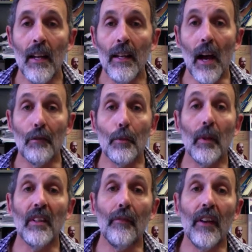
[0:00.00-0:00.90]
Now, I've
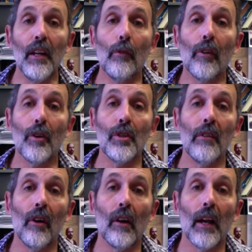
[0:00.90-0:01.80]
split the video version
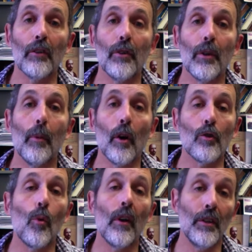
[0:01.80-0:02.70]
of our lecture into
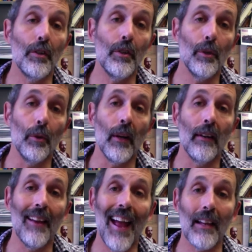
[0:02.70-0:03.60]
parts 1 and 2
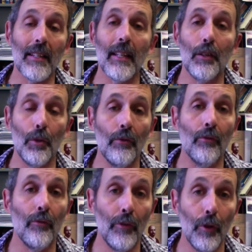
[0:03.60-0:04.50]
and asked that you
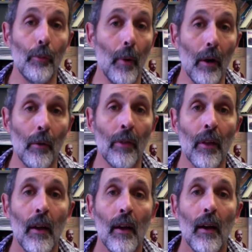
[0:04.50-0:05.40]
view both.
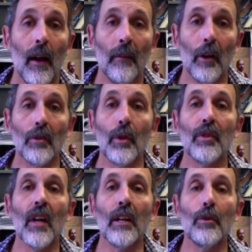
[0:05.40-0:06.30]
I've also
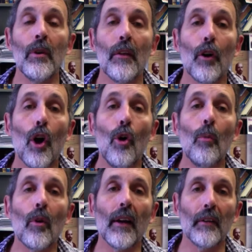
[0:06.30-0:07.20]
assigned you another
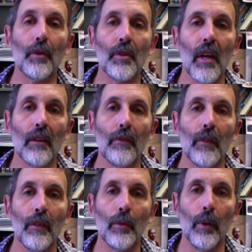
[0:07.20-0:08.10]
homework exercise for
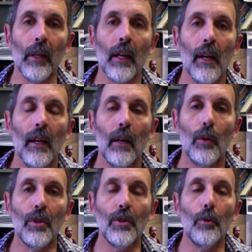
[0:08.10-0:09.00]
this week,
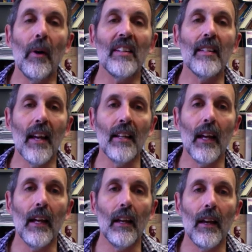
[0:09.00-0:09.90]
which is due by
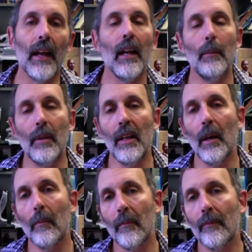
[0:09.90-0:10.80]
Sunday at 8 p.m.